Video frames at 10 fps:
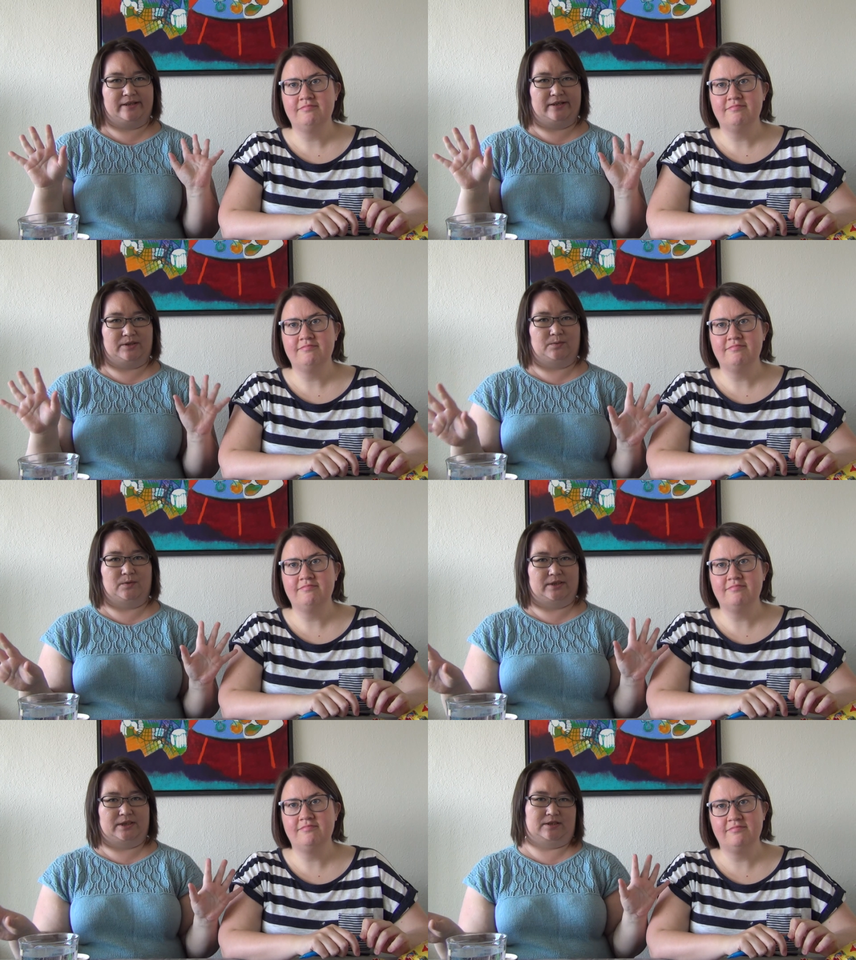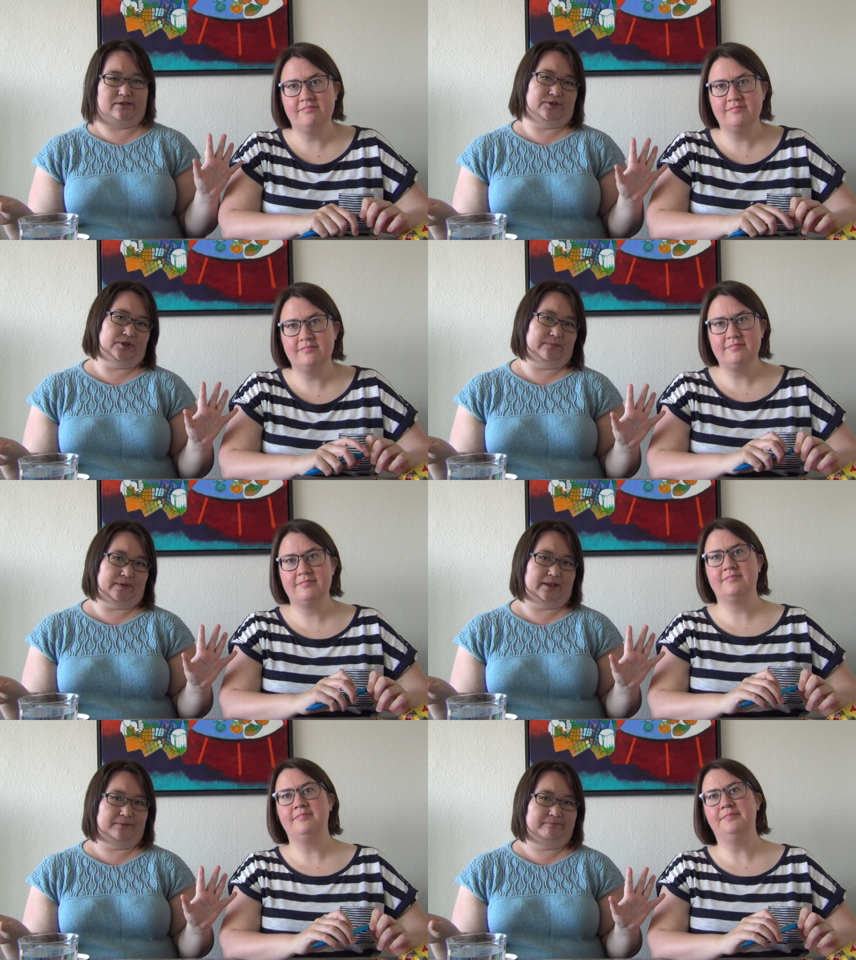Speaker 1: I don't want it touching
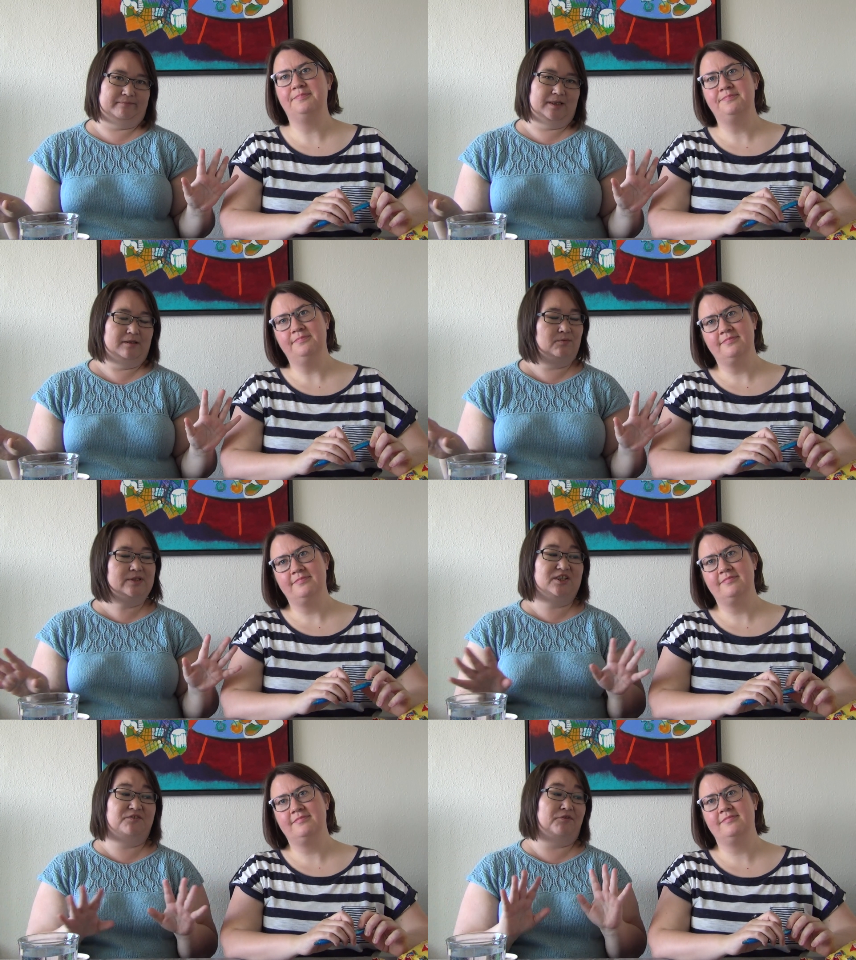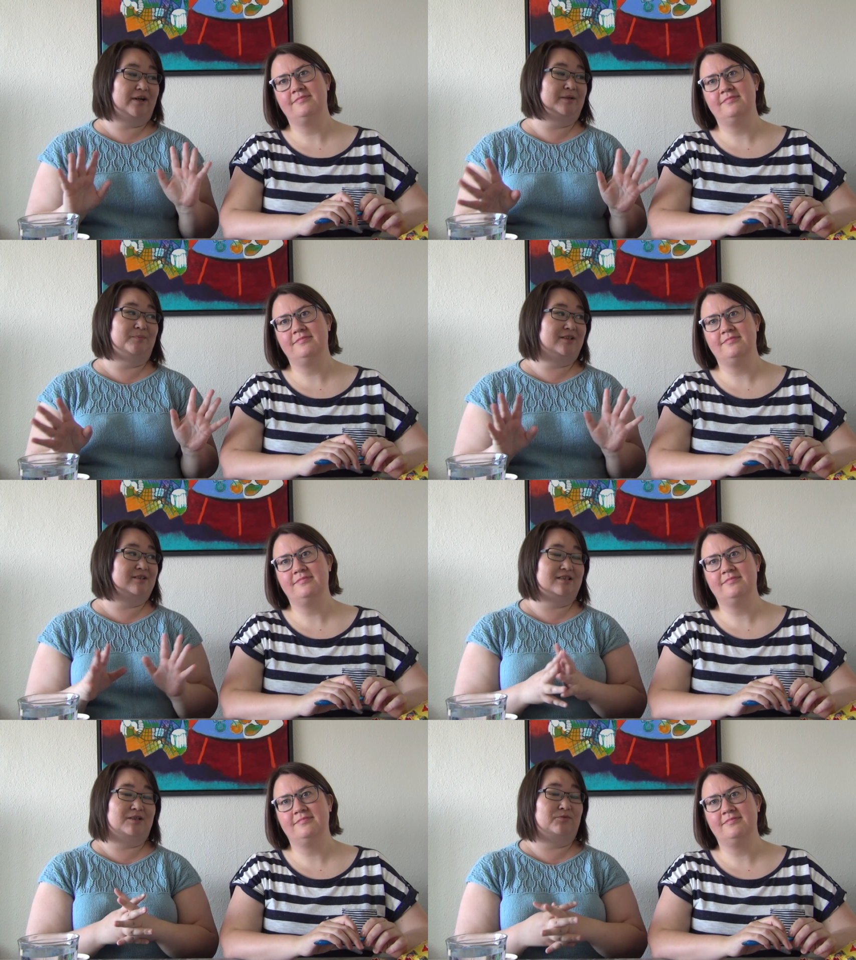me. Which is fine
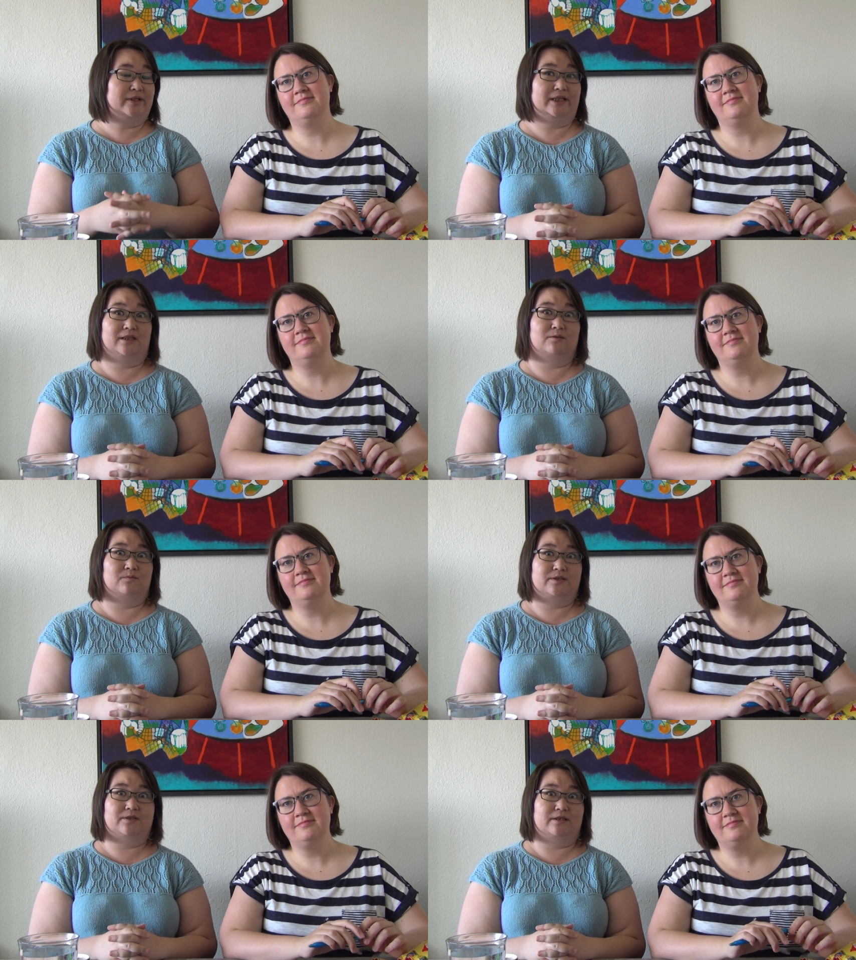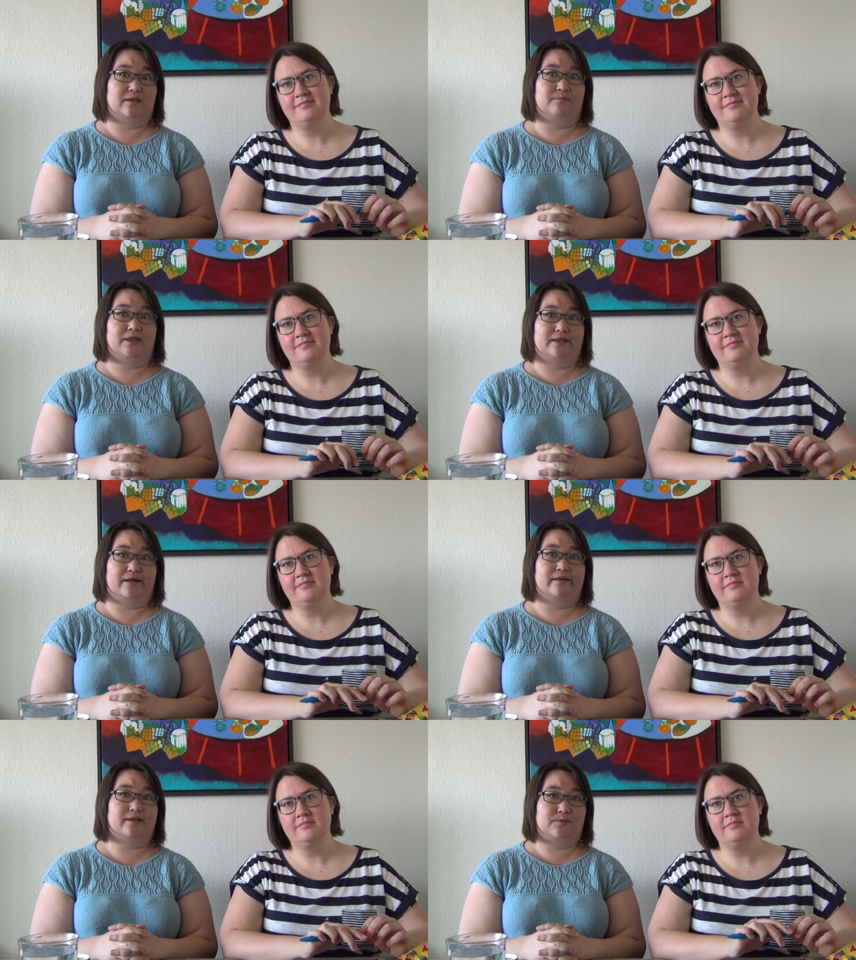because I really don't want to knit my
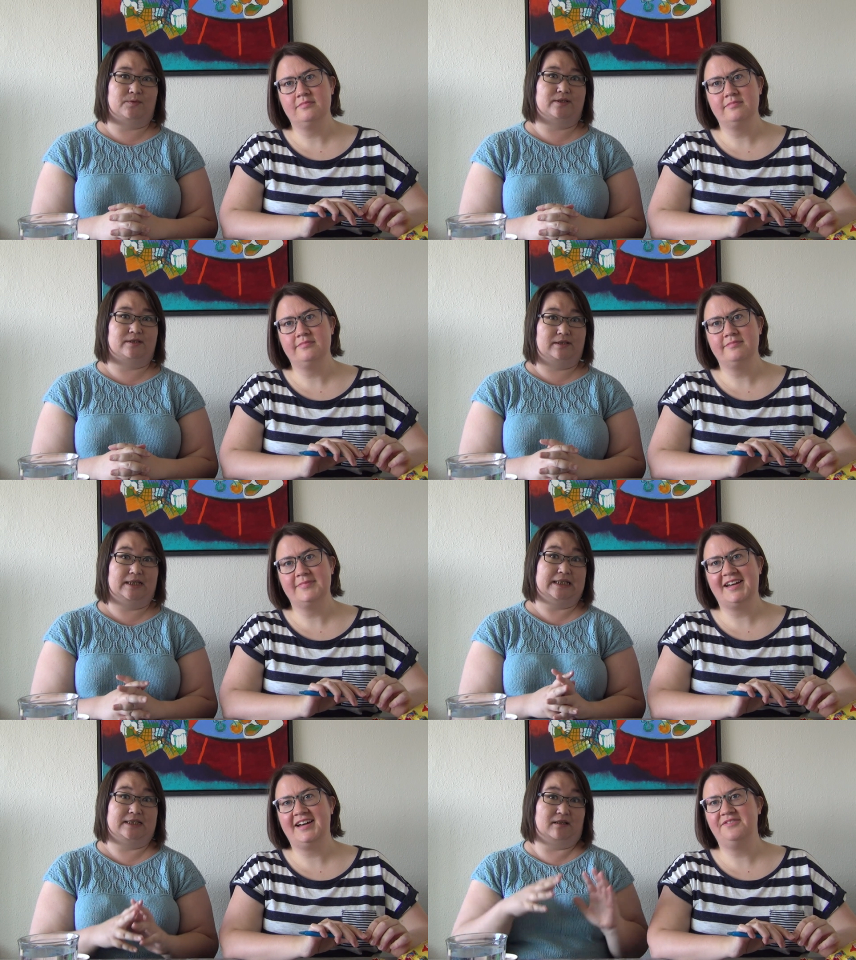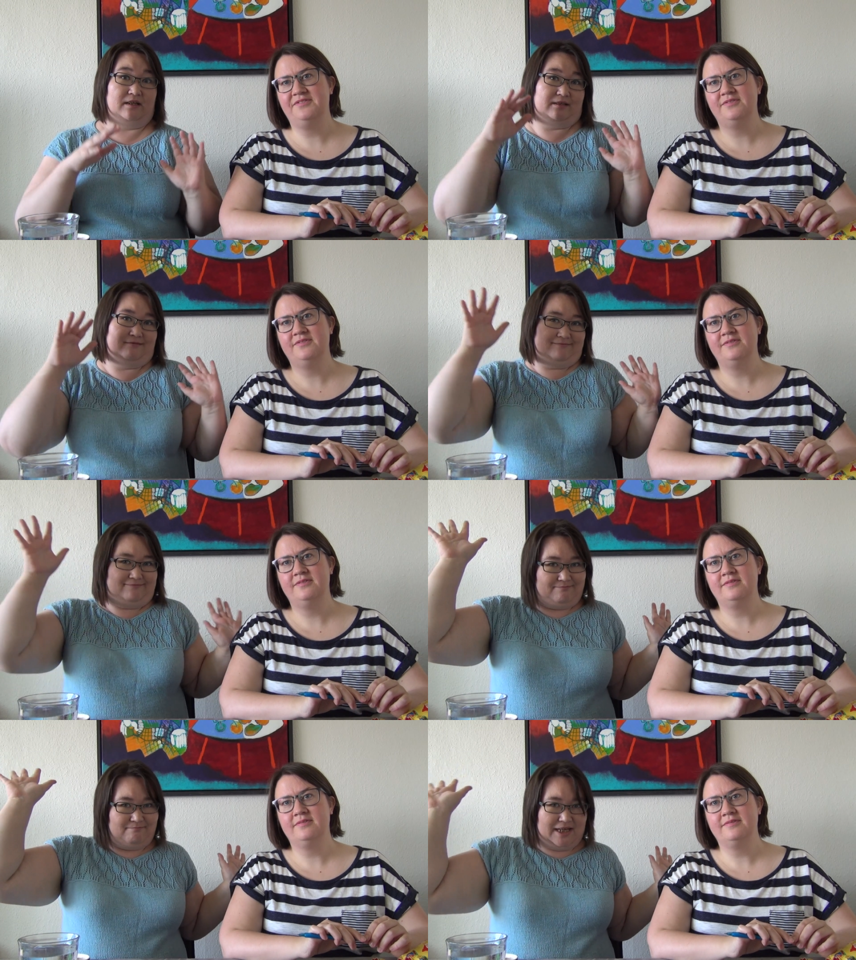dad a sweater. He's like
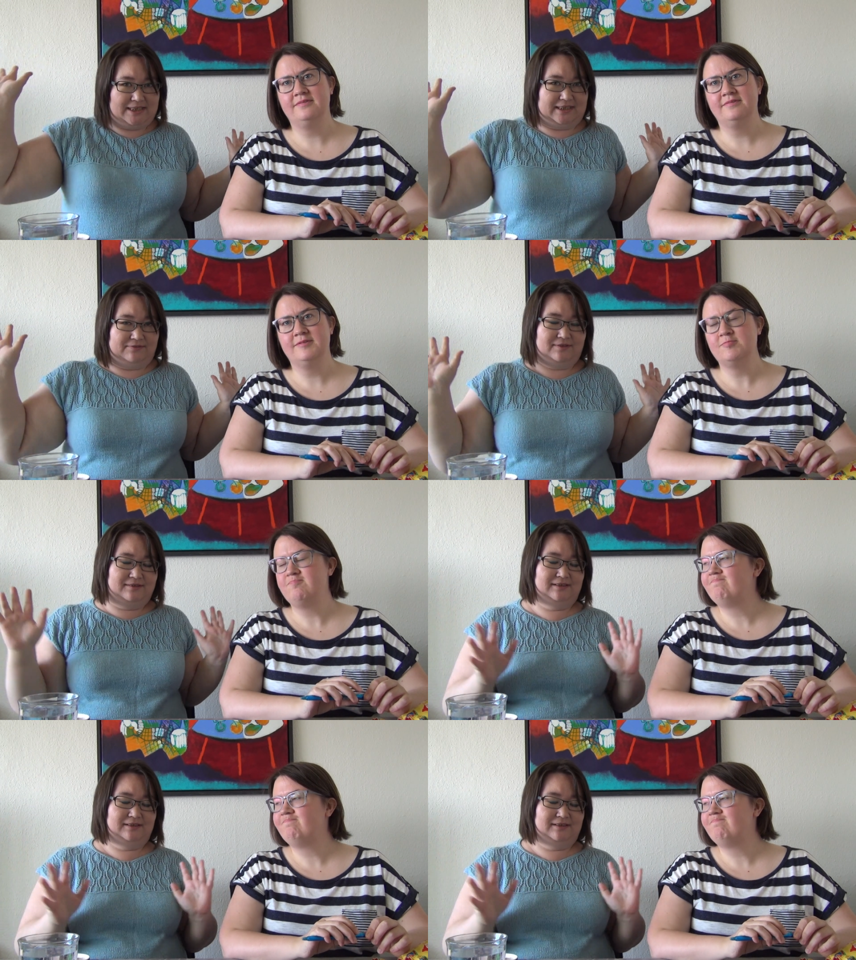massive.